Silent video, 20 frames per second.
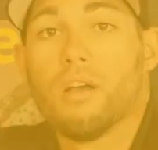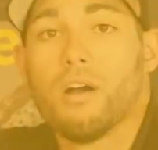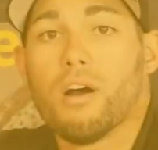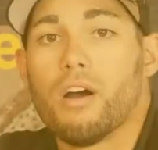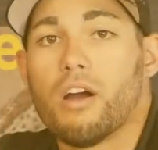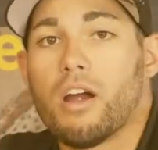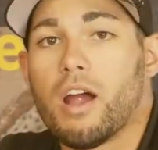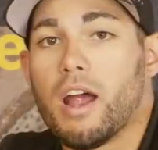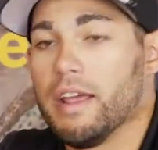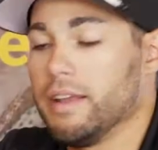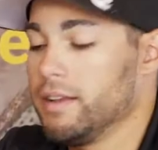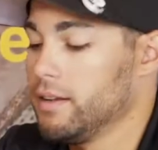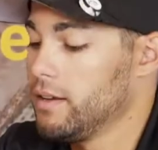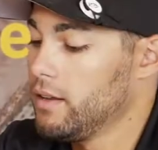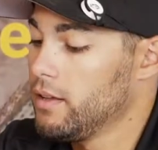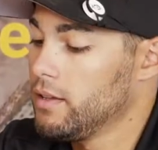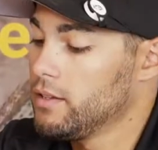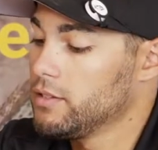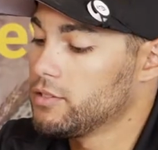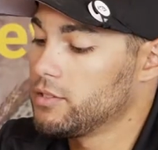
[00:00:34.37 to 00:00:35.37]
All right,
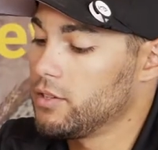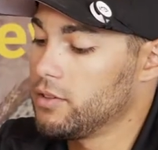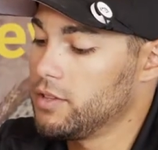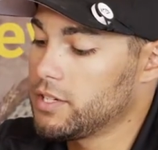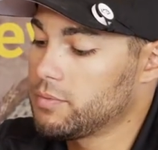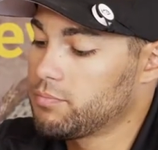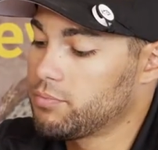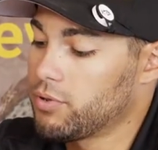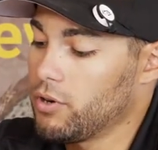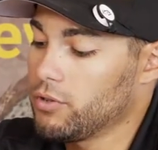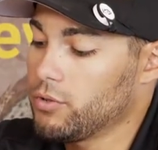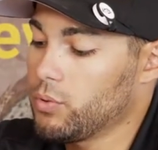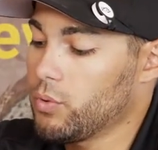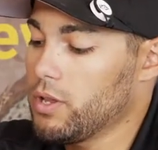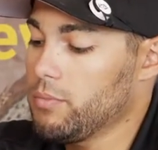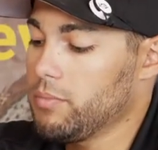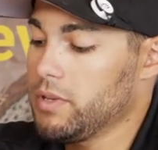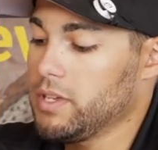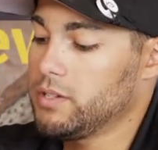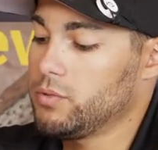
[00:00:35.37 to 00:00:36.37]
so this Pro
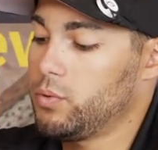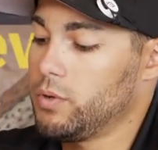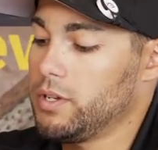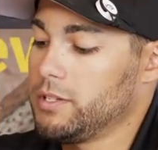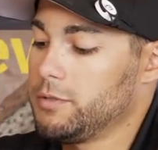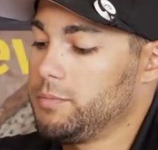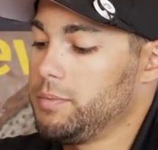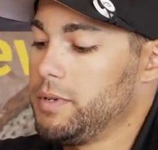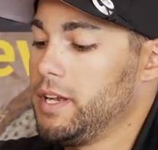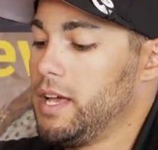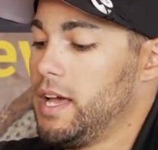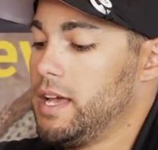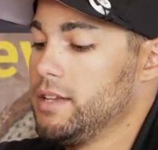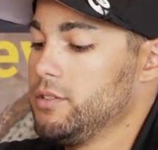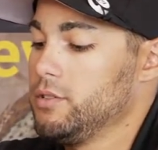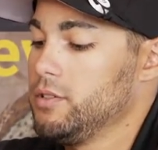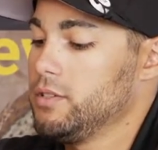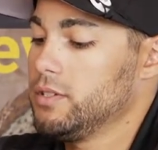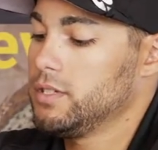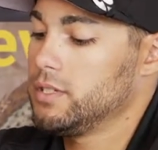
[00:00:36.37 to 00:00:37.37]
twenty B Twin Spin,
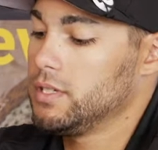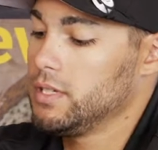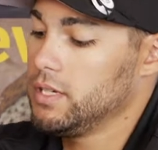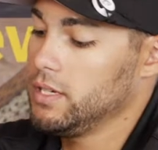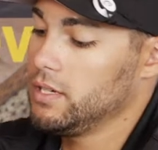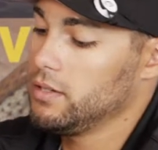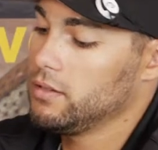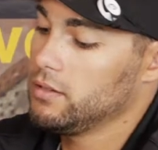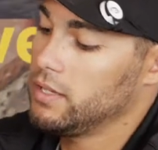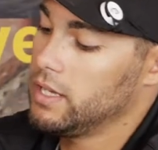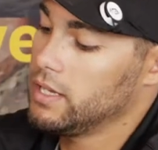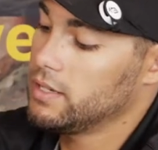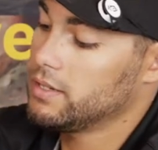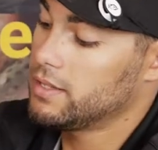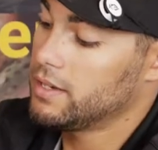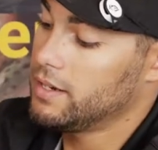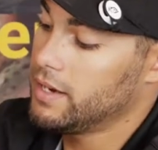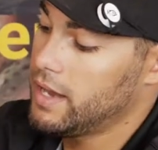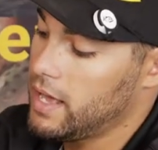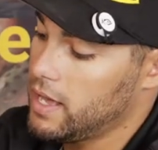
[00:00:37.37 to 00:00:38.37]
as you can see, gets
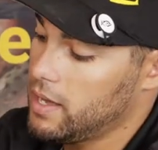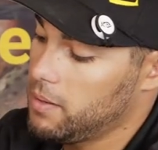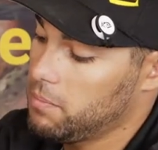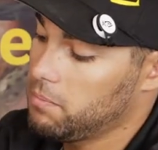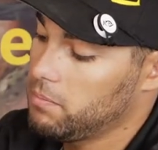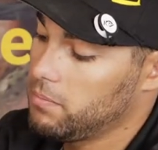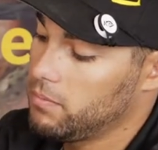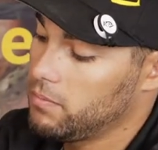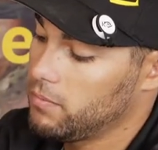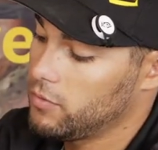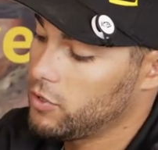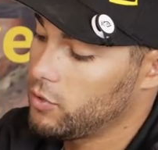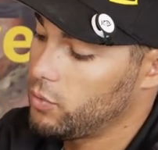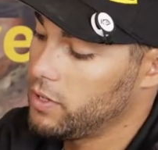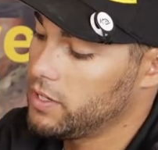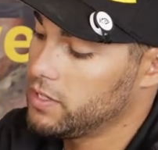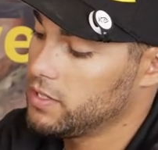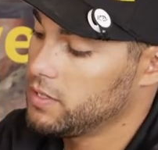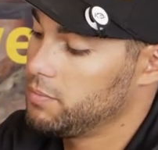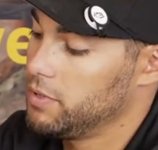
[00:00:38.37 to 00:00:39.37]
the name
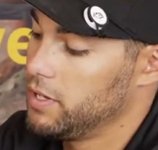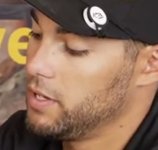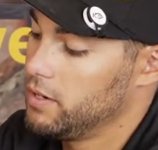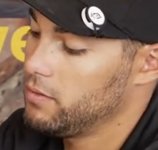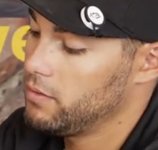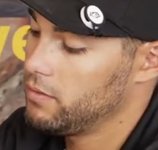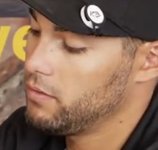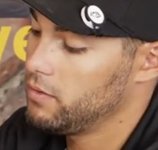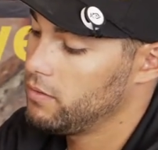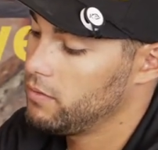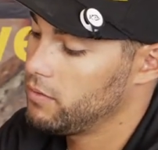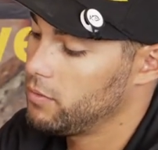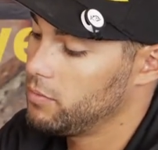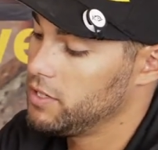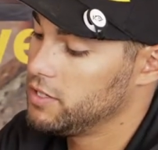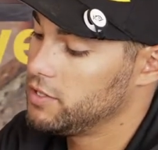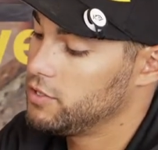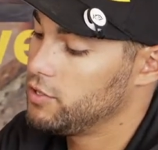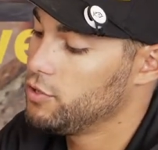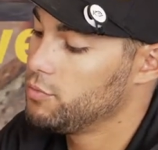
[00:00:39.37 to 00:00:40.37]
Twin Spin from
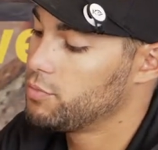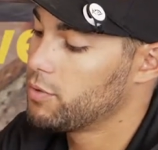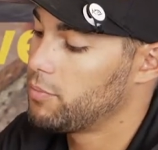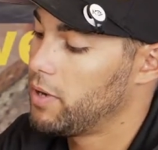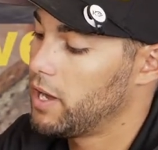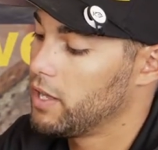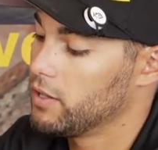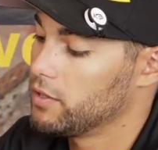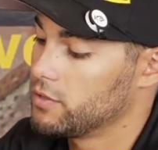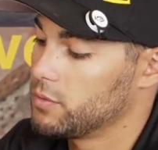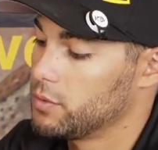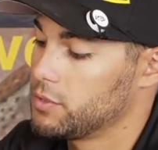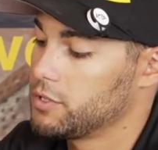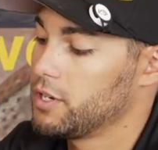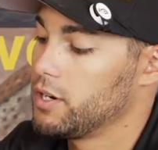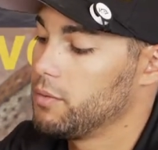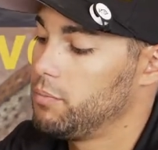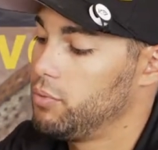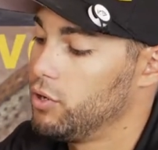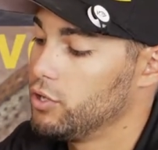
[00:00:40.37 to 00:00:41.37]
these two propellers, which
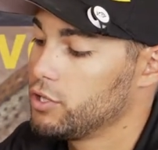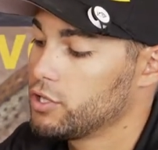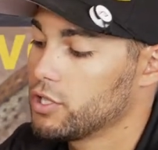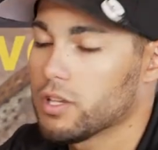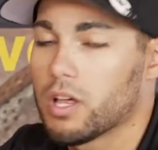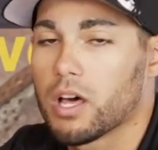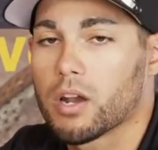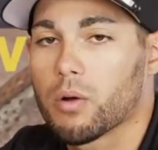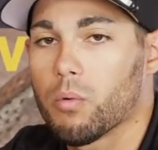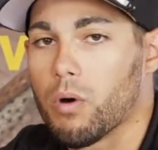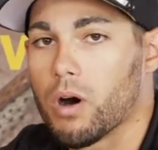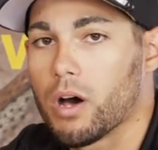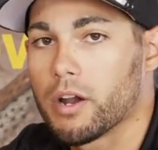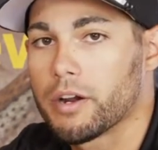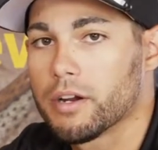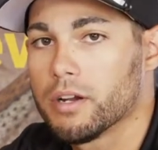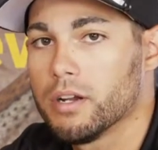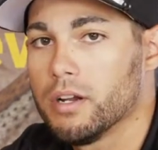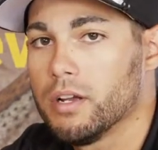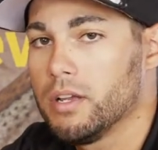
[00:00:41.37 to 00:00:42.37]
are going to push a lot of
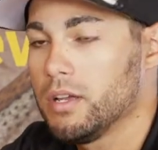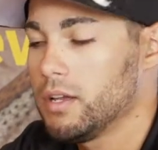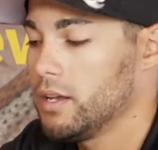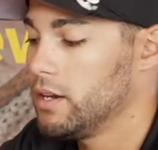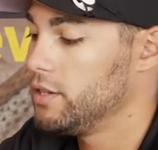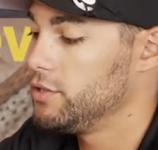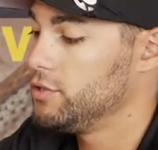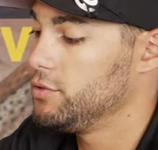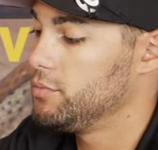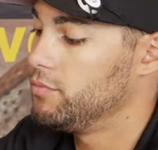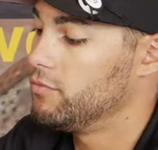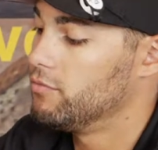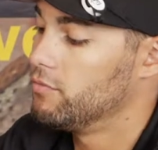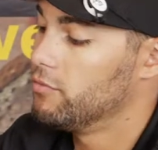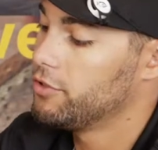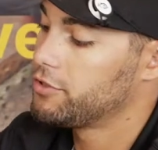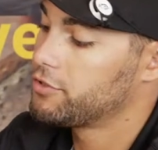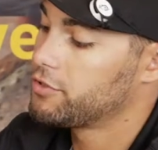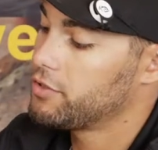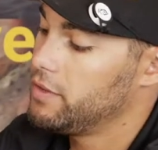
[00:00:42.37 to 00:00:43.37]
water, and as you
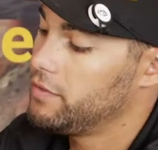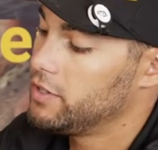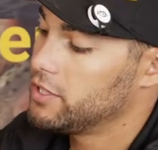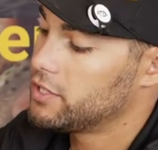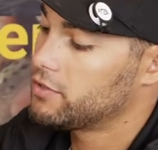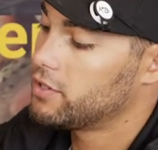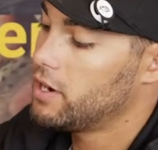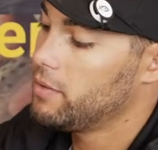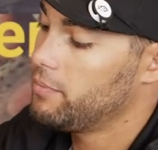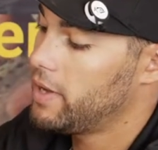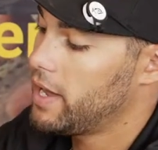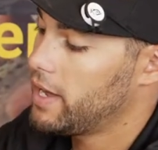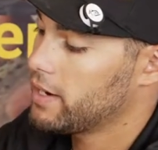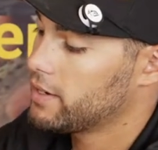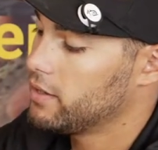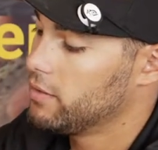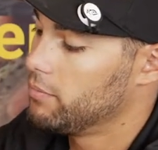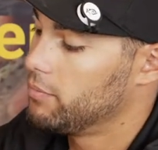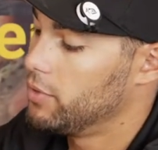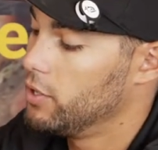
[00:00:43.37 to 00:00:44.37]
retrieve it straight
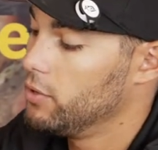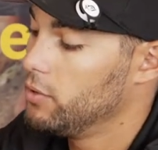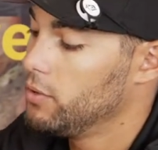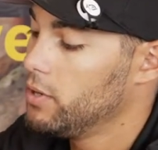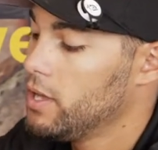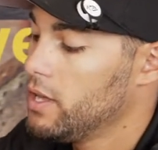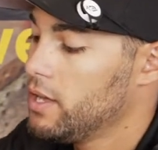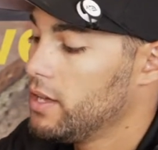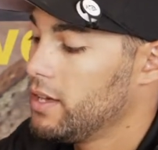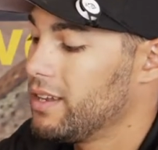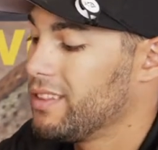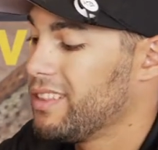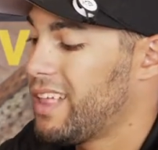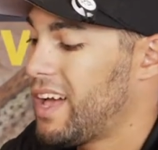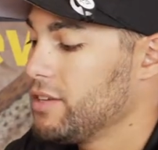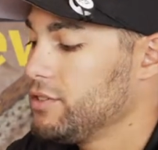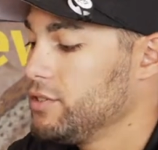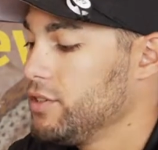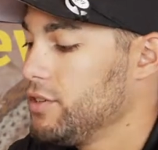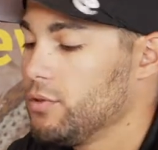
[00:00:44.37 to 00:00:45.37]
back to the boat, it
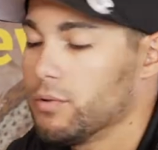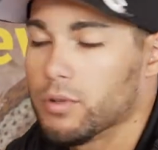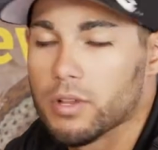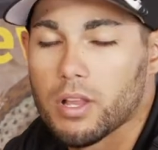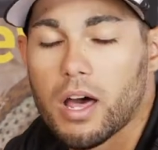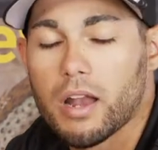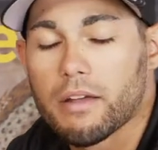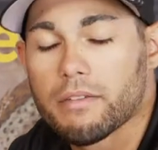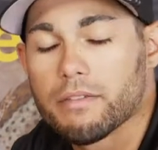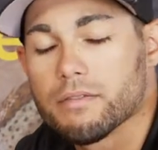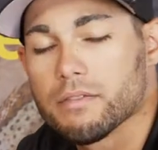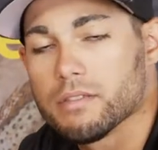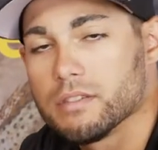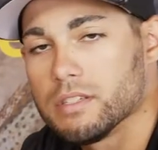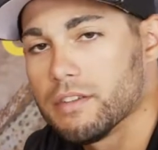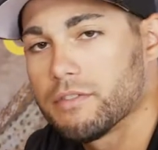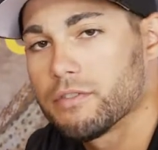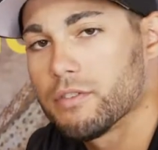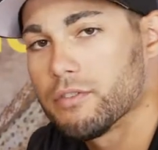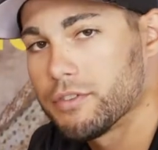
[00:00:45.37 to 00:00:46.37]
allows you to do a lot of
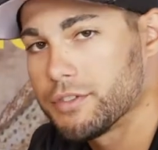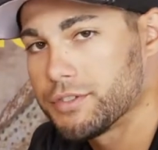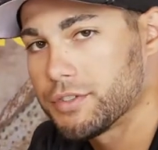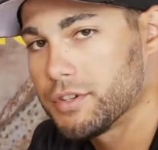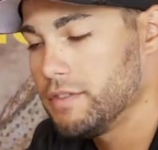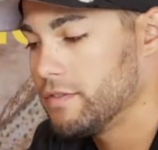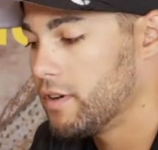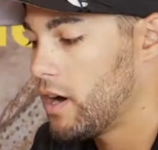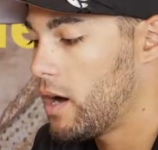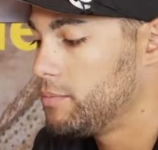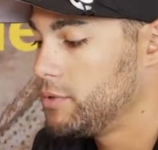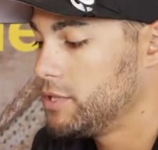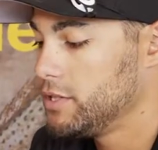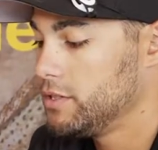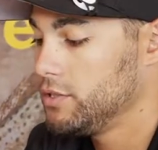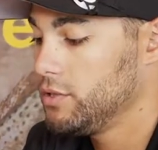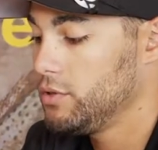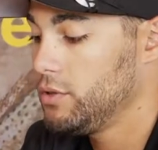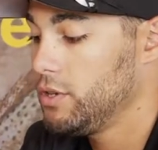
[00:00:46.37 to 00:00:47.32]
different retrieve options.